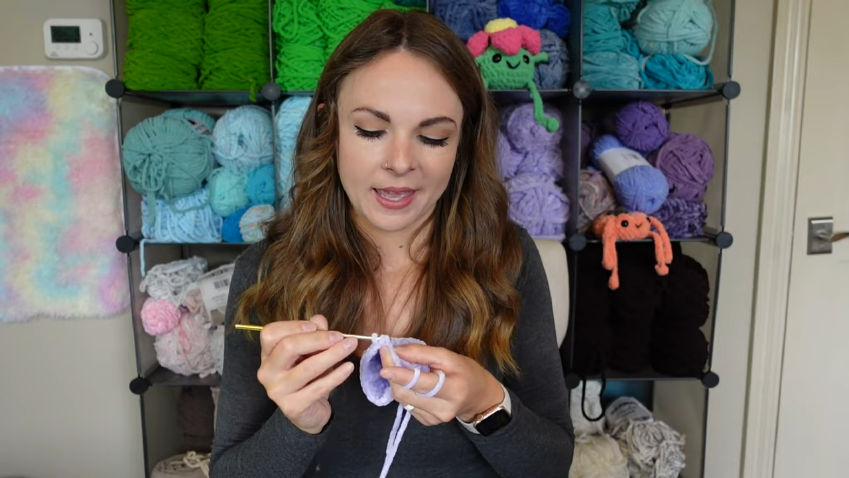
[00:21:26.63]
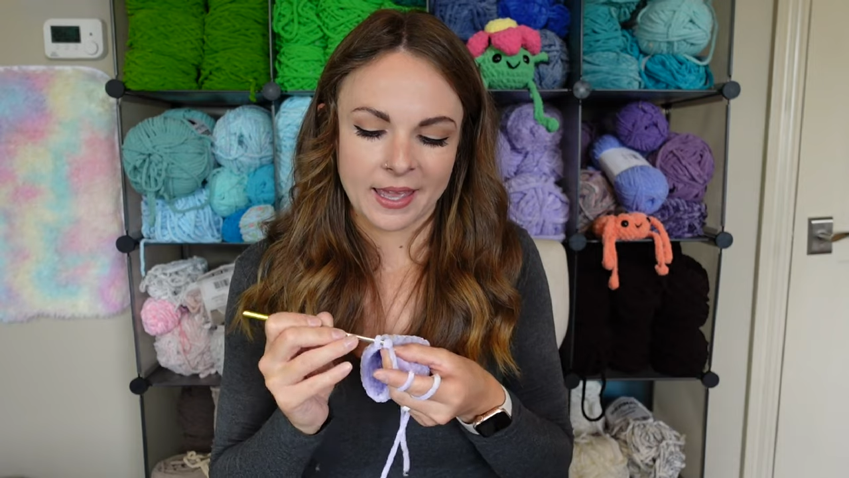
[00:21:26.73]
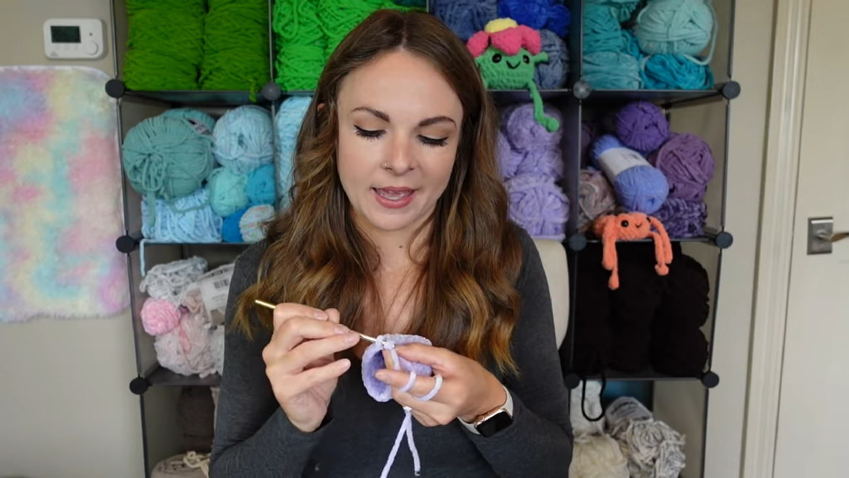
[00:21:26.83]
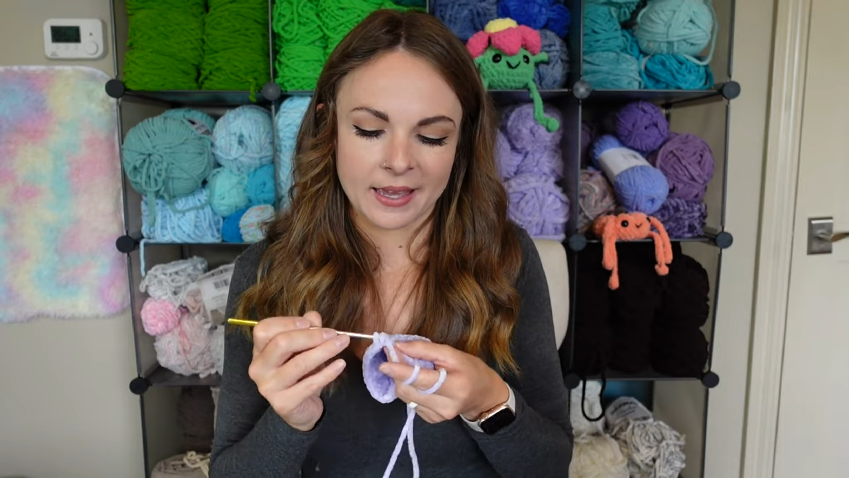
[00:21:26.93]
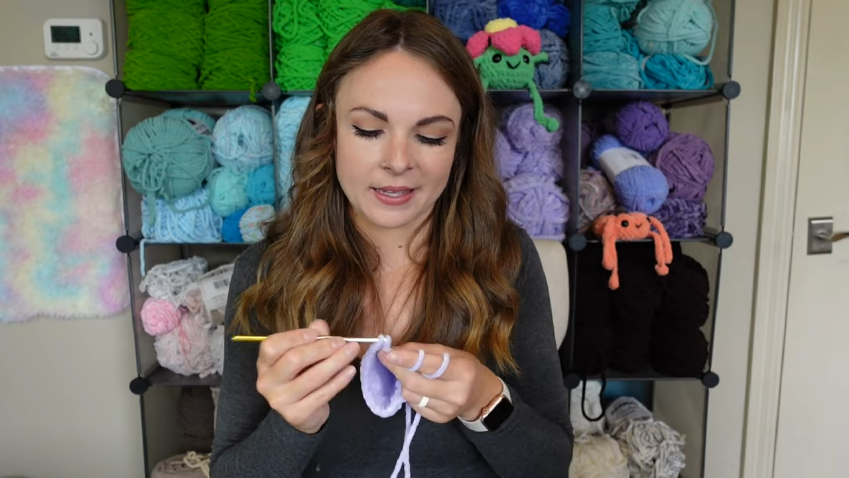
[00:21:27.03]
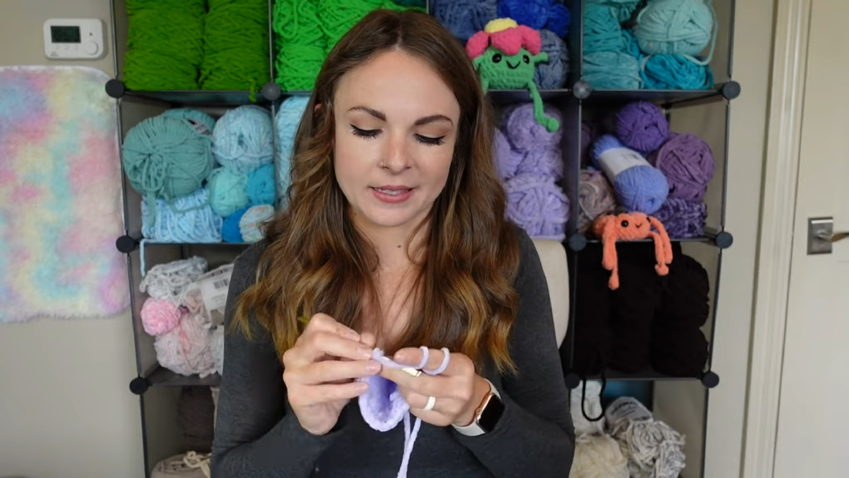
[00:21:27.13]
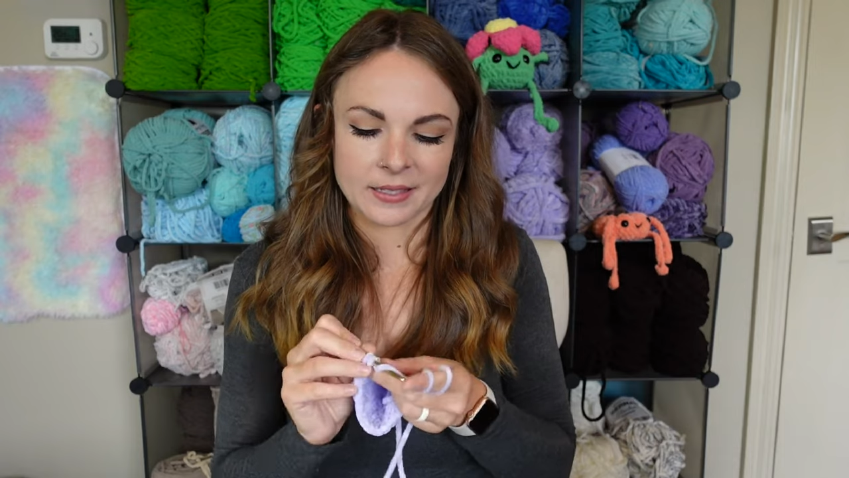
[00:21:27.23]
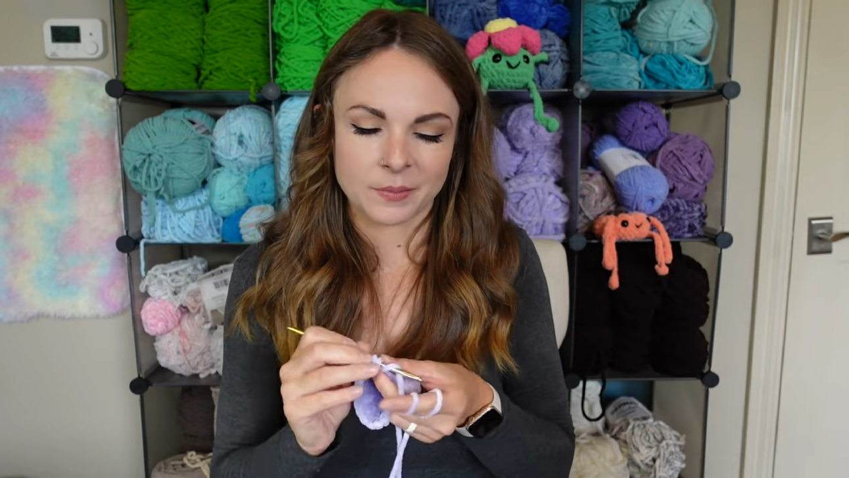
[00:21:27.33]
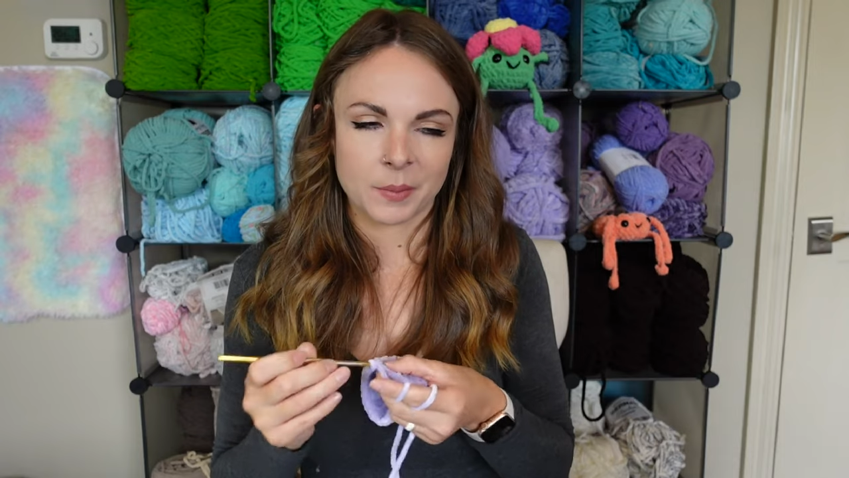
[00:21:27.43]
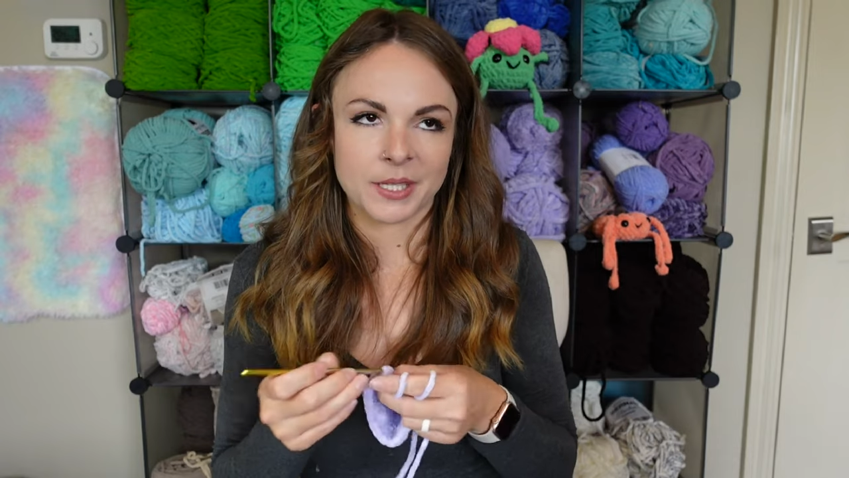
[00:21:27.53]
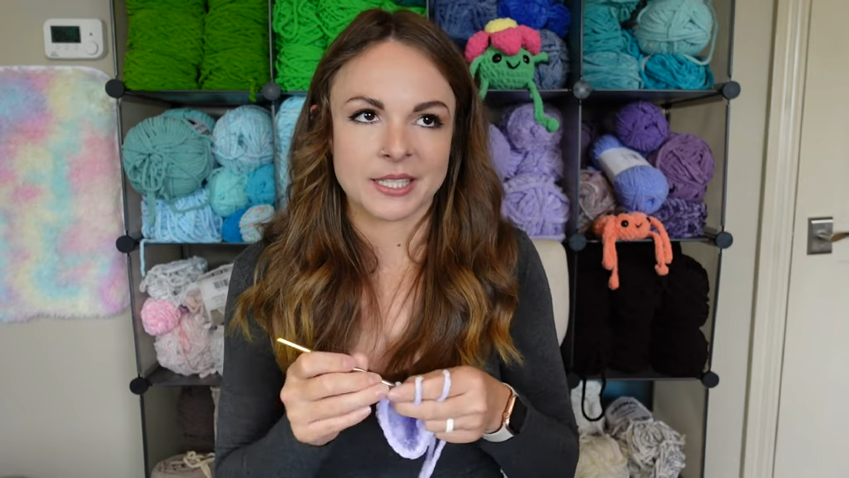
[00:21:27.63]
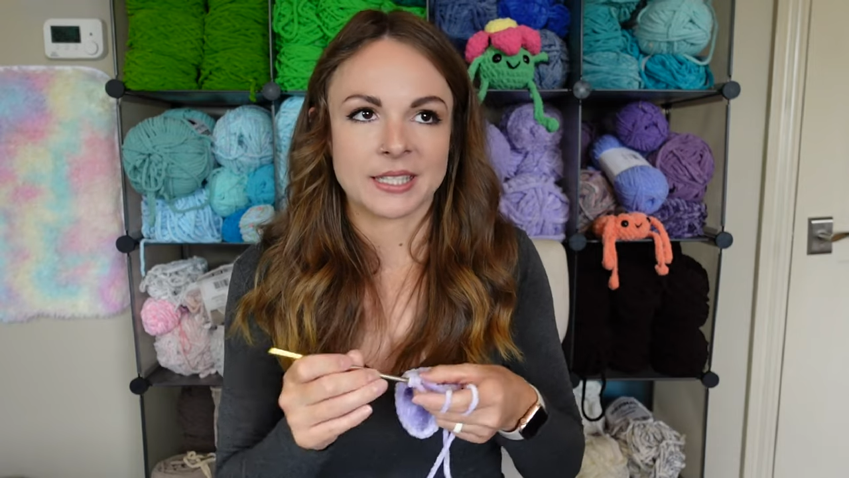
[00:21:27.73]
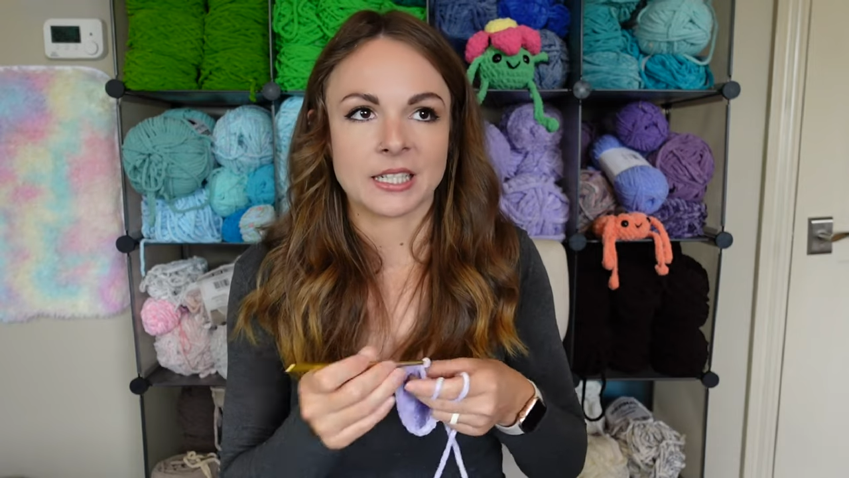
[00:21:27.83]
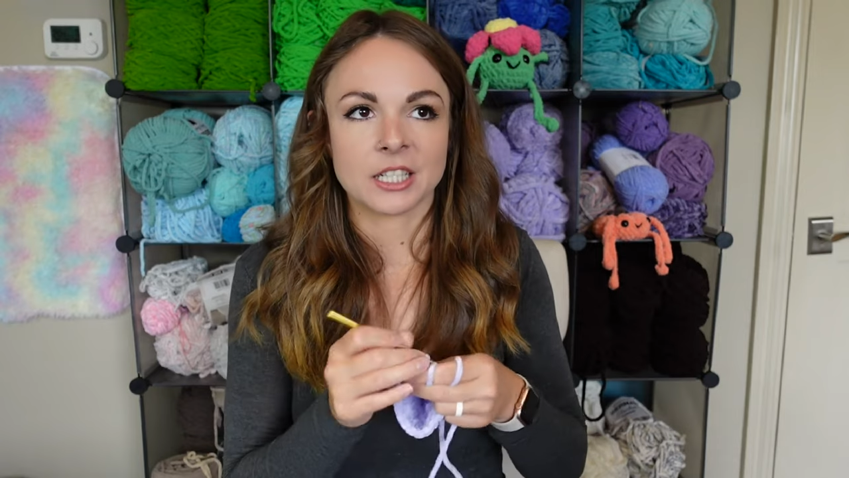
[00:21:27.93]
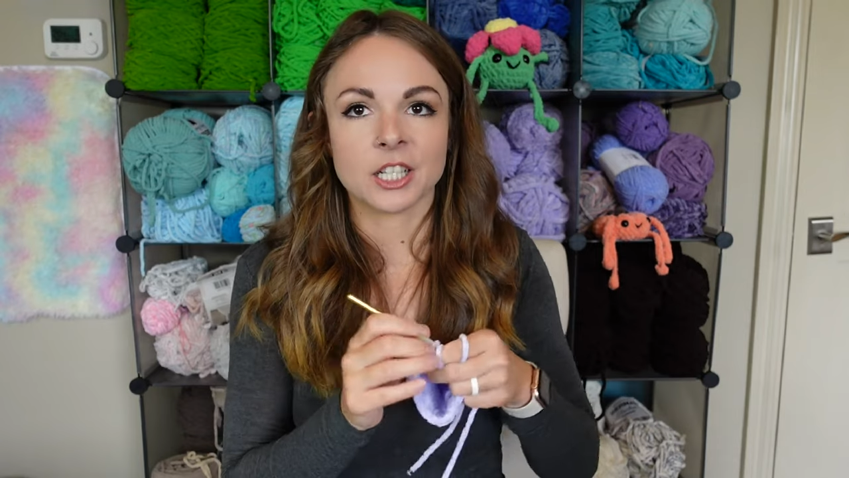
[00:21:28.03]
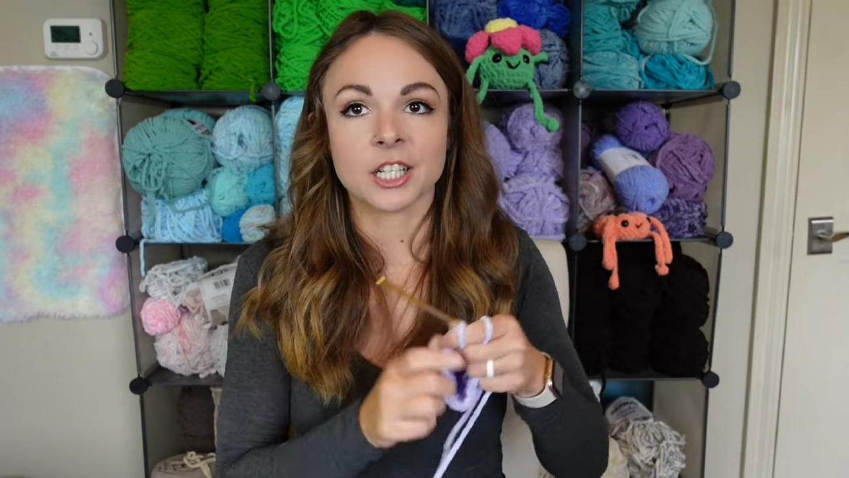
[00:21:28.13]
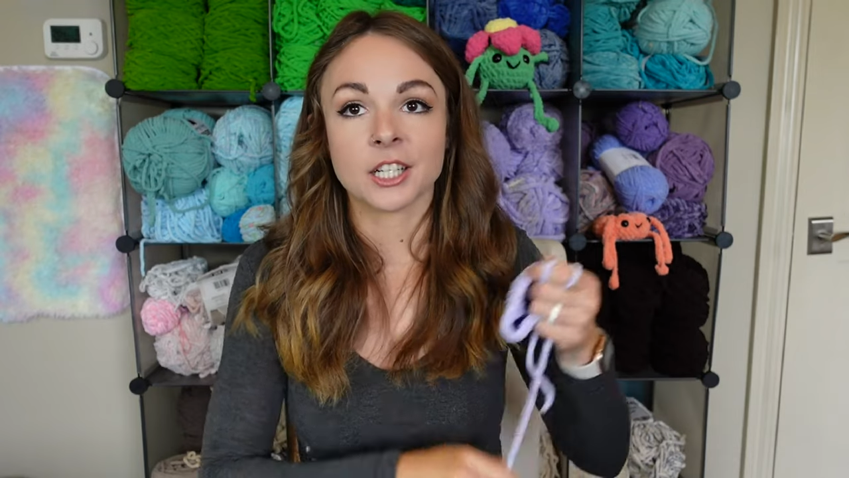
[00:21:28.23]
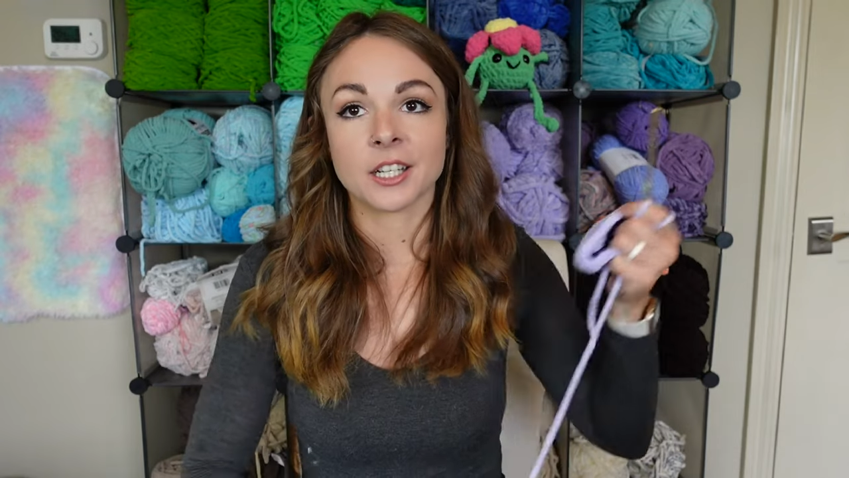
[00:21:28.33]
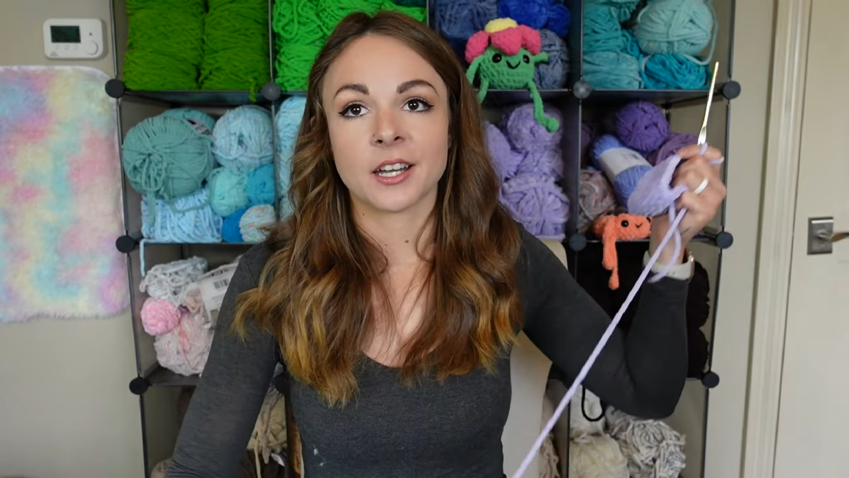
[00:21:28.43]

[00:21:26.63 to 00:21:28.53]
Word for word: and maybe a deer,